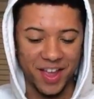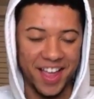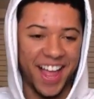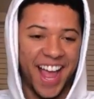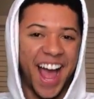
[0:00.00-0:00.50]

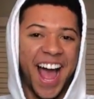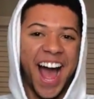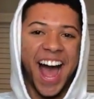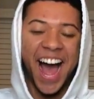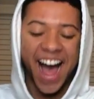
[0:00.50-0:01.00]

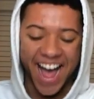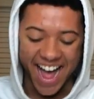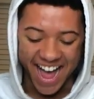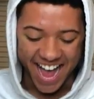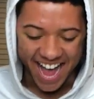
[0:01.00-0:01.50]

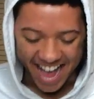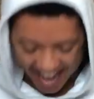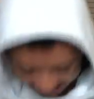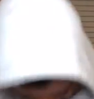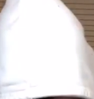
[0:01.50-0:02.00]

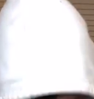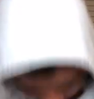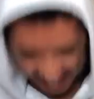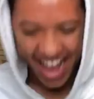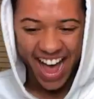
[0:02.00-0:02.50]

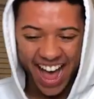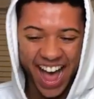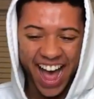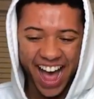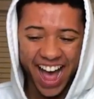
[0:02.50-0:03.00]

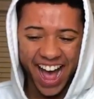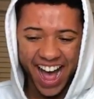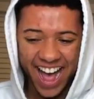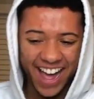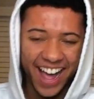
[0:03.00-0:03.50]

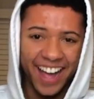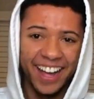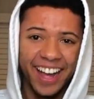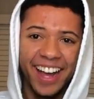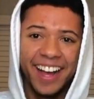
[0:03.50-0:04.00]

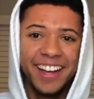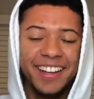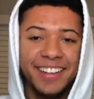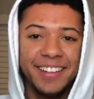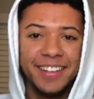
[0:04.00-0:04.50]

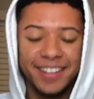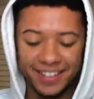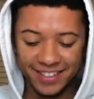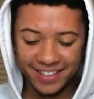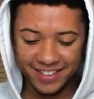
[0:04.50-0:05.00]

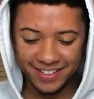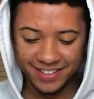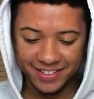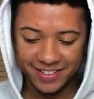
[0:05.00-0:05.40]
The person shown says nothing.